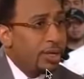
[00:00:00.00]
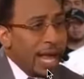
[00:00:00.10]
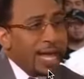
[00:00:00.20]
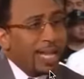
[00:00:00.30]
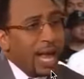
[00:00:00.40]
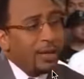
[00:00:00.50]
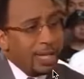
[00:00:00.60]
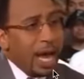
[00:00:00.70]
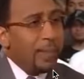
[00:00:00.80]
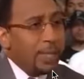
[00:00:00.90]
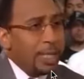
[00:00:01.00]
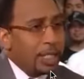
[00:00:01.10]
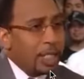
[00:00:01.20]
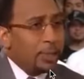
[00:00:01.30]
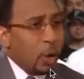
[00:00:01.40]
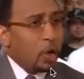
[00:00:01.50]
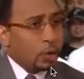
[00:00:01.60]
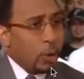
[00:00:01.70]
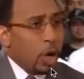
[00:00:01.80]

That's how dominant That's the Spurs fair.